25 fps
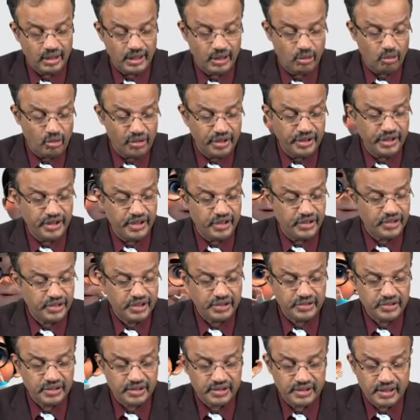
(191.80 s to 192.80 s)
I already
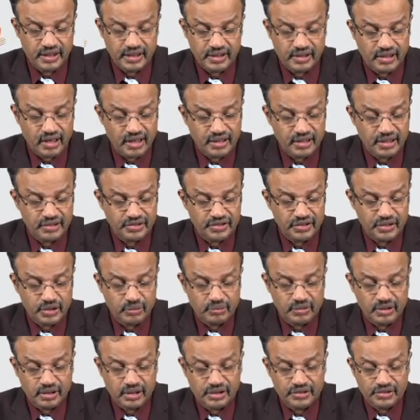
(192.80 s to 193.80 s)
discussed that Gardner
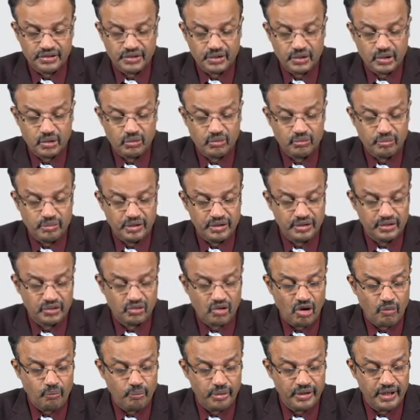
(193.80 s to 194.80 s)
syndrome, Turcot syndrome, it's
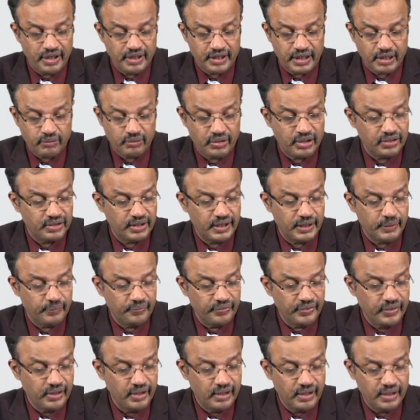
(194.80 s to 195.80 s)
component everything.
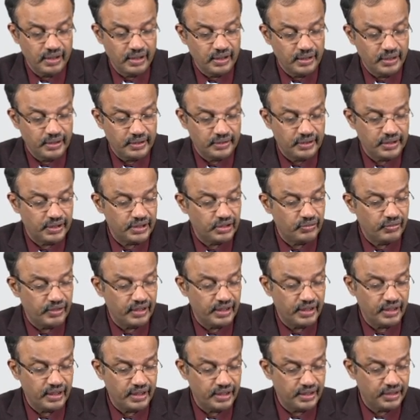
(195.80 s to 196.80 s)
That is a
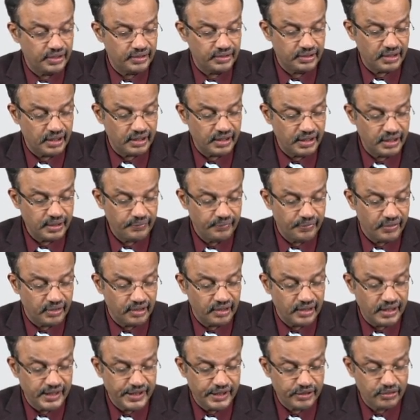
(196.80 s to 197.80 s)
very high risk again.
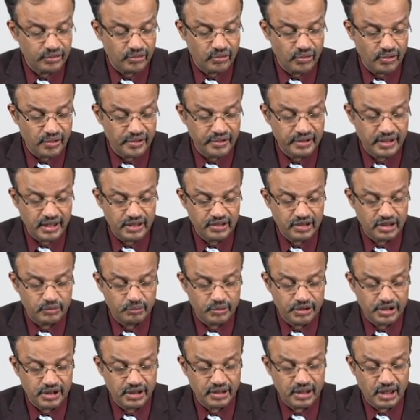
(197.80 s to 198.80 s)
Relatives of colon cancer
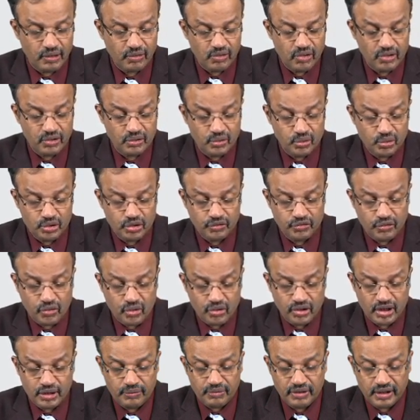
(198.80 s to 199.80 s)
patients have got 2 to
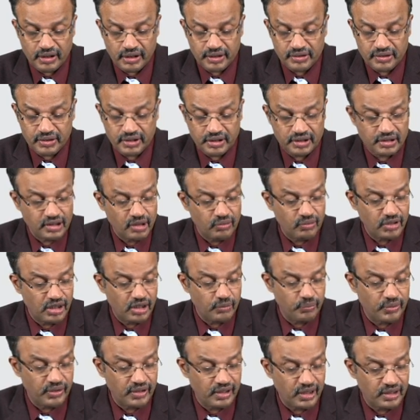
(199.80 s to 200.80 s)
4 times increased risk of
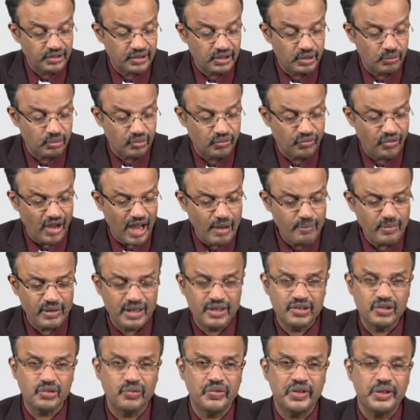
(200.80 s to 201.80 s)
developing carcinoma.
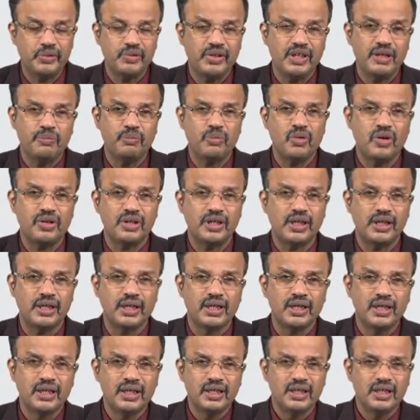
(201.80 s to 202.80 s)
Family is very, very important.